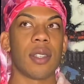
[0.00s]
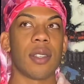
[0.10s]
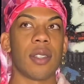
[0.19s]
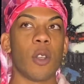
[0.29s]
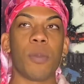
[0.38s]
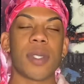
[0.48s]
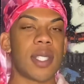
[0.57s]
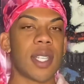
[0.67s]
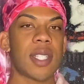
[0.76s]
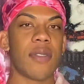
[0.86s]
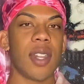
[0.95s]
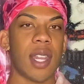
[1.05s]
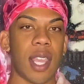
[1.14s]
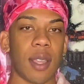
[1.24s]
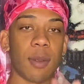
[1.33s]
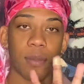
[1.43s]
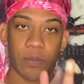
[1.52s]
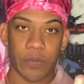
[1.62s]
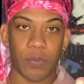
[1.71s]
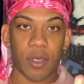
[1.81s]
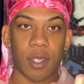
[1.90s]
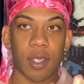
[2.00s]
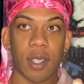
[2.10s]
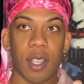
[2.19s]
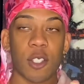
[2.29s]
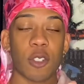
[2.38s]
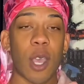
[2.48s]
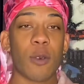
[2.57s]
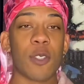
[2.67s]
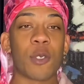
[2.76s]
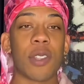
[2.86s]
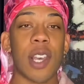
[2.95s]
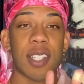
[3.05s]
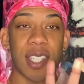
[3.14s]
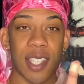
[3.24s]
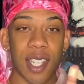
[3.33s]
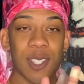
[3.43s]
Nope, 6, 7, and 8. So that was 2006,